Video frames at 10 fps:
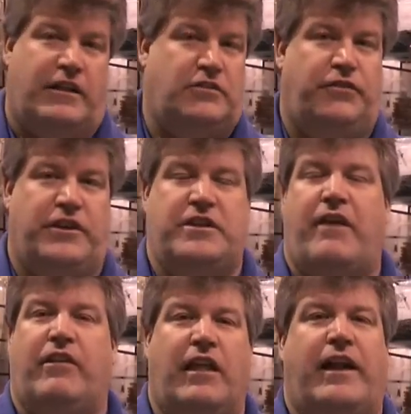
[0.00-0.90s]
lets
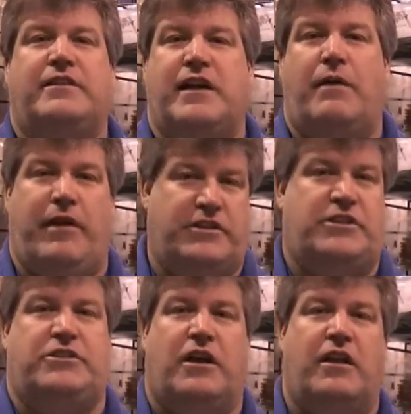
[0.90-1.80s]
fish have a lot of time to
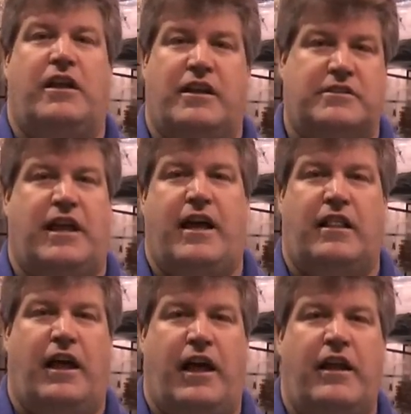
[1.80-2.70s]
actually suck it in on a
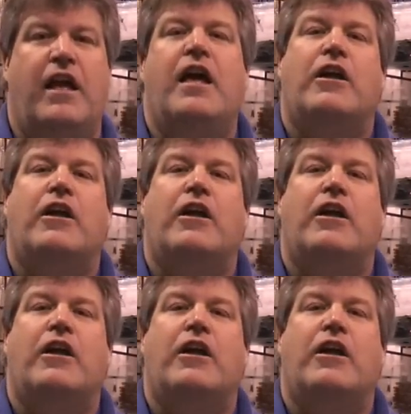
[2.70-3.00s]
slack line.